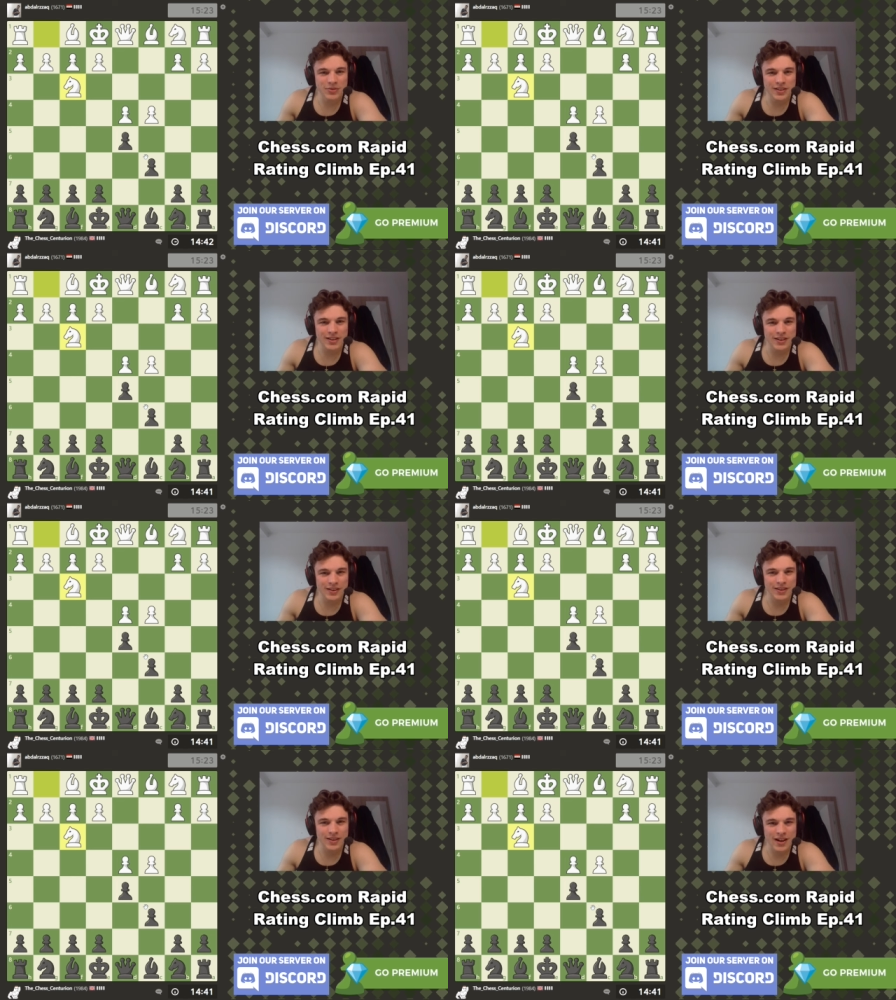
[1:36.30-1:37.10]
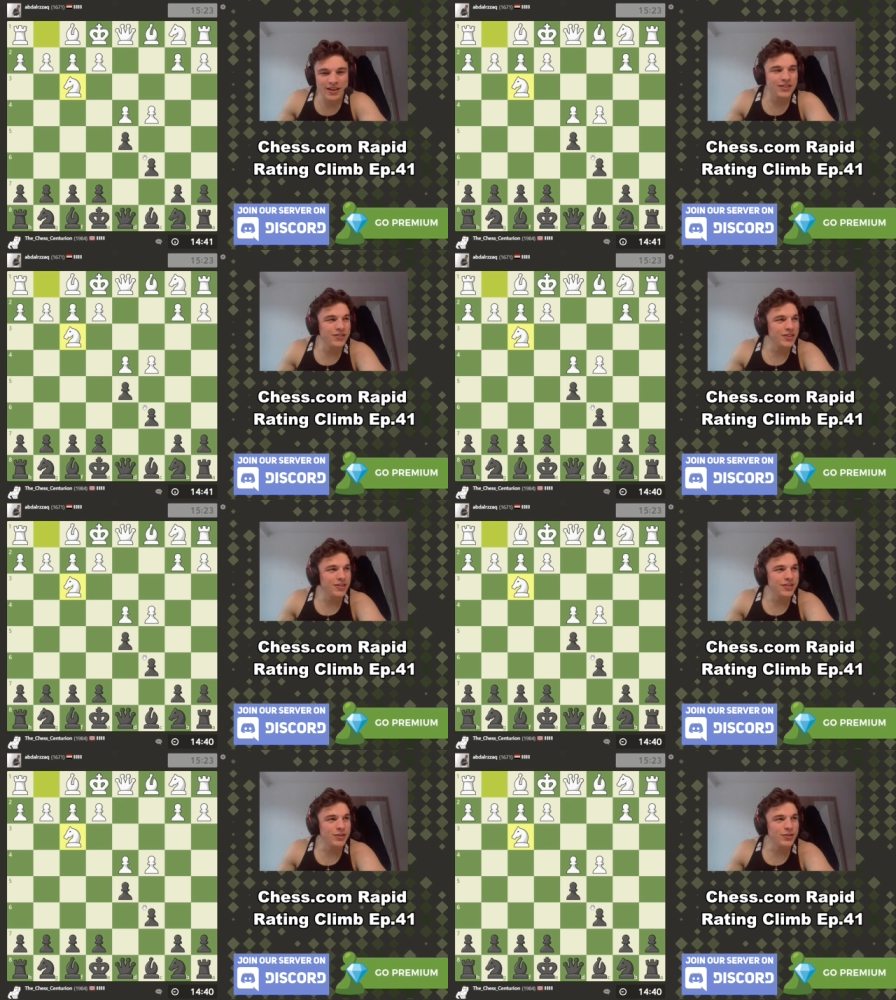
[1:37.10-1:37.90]
Uh, any of you
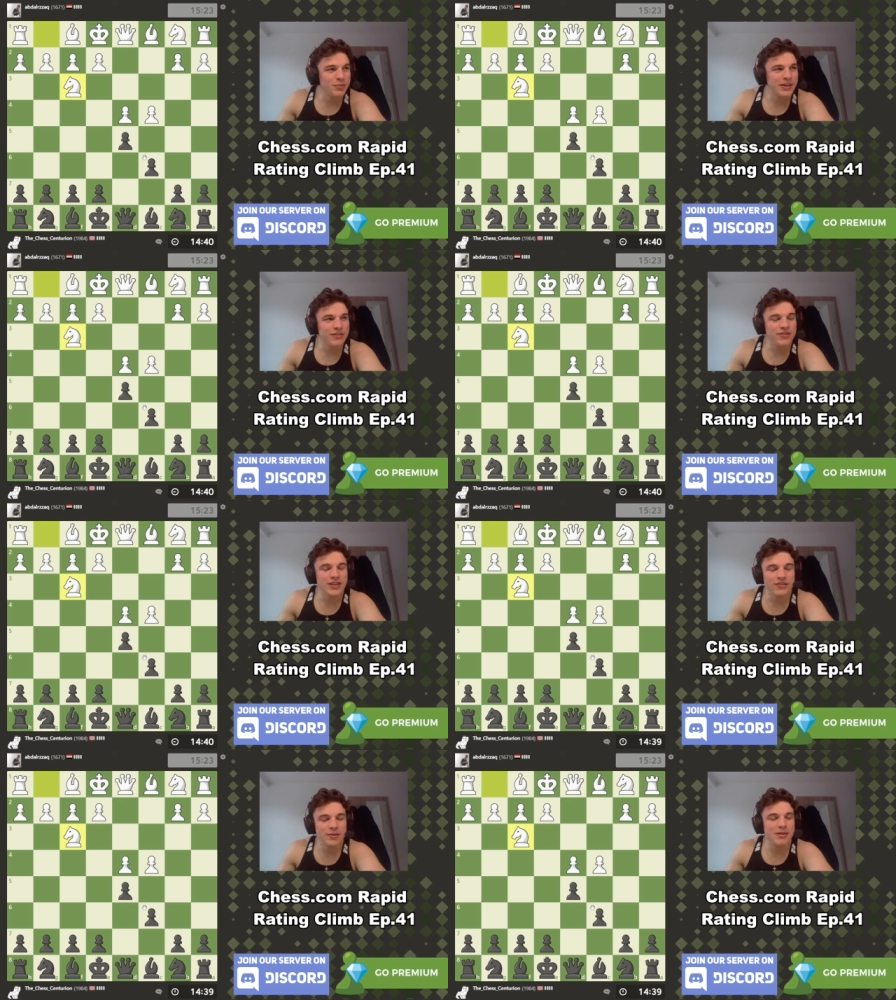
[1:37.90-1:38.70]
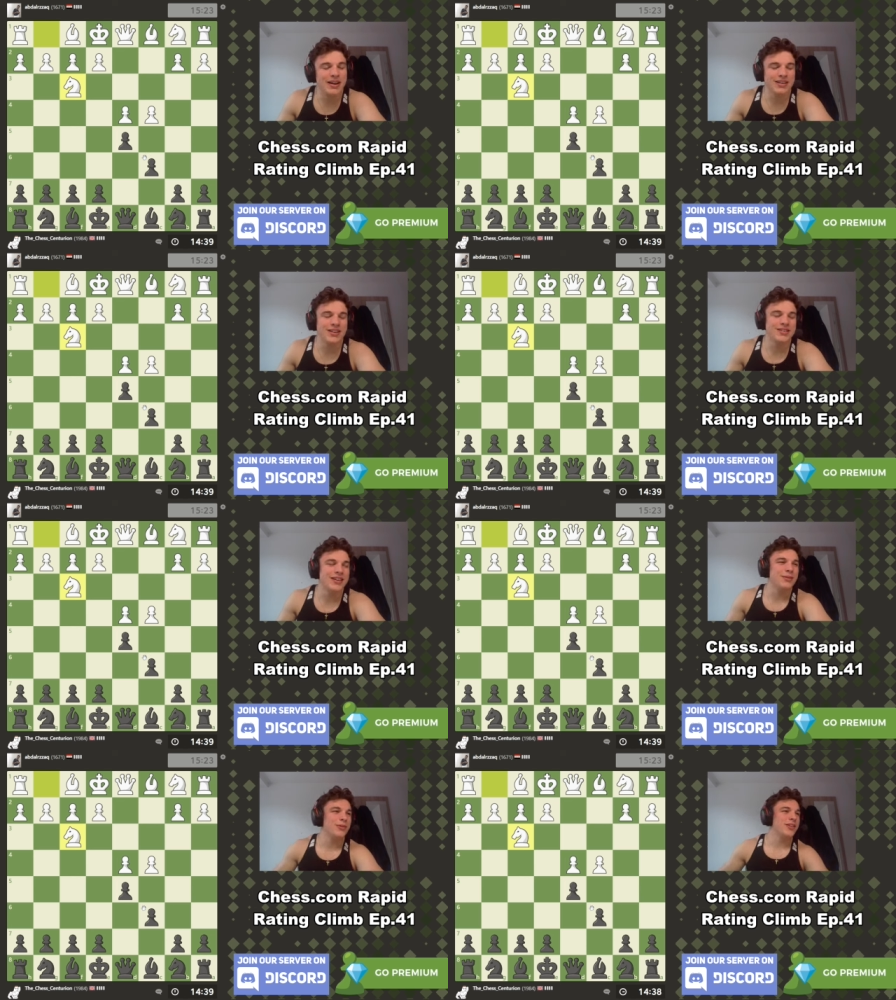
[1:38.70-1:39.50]
who used to play FIFA back in the
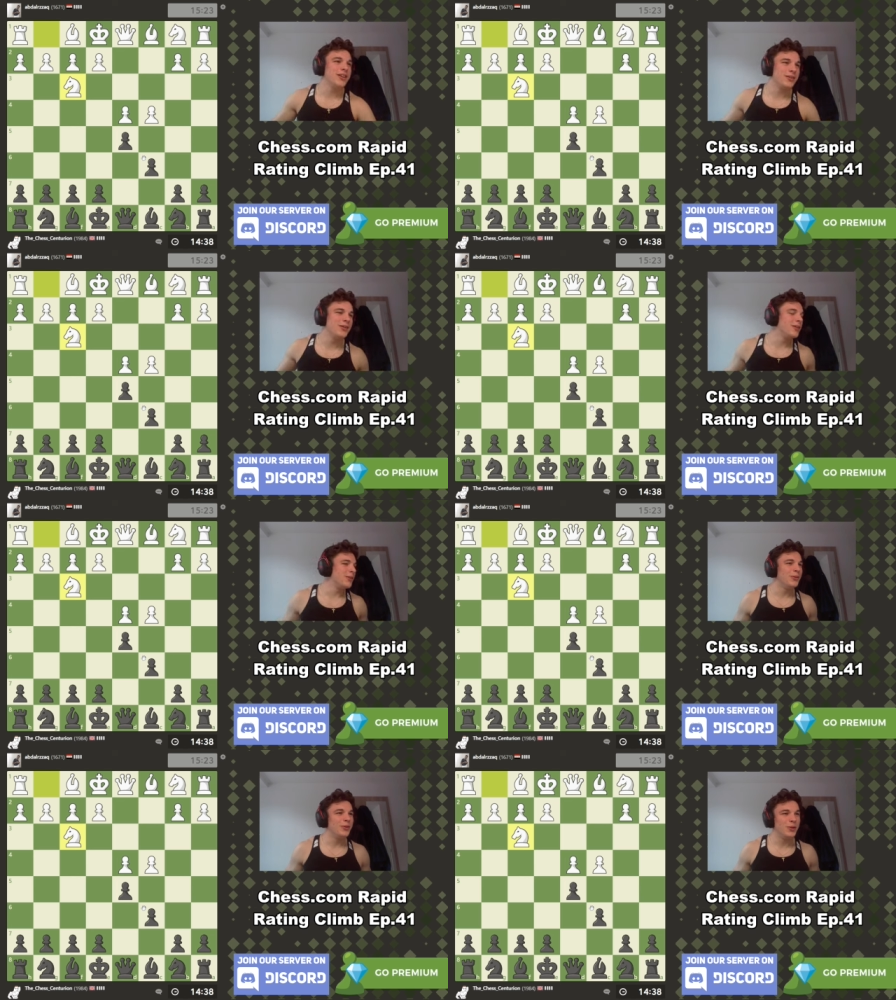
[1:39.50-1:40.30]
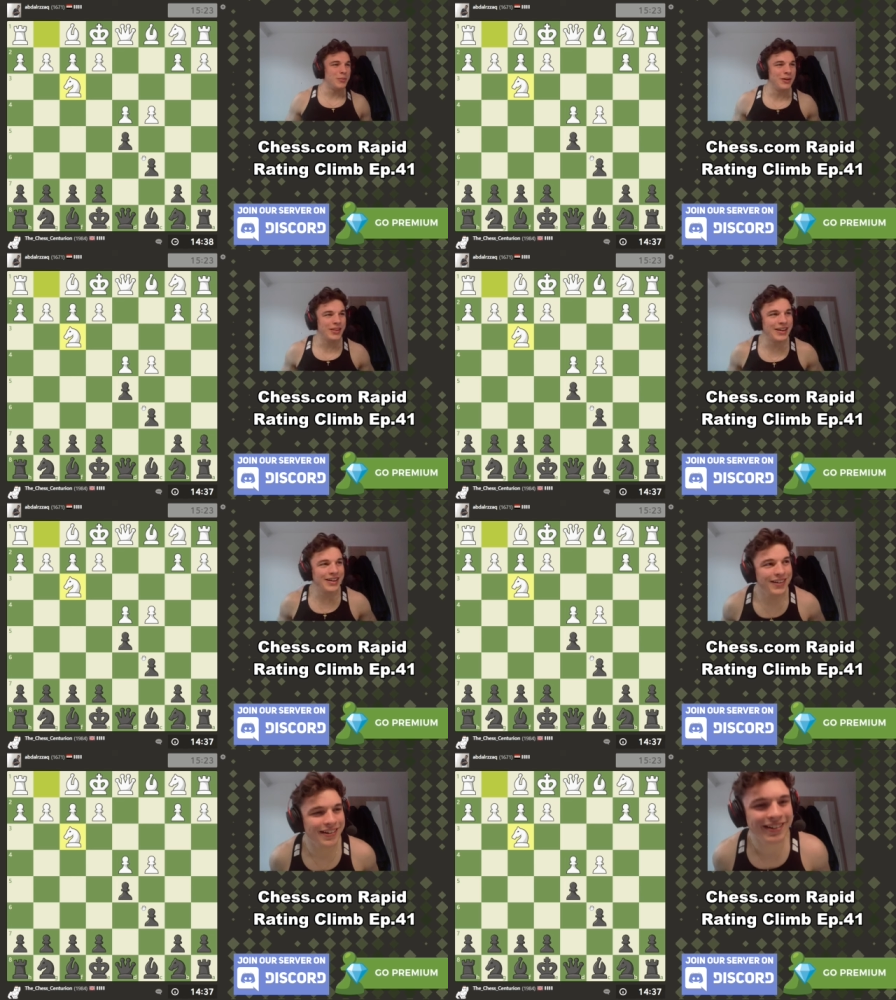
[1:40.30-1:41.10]
day will know all about that.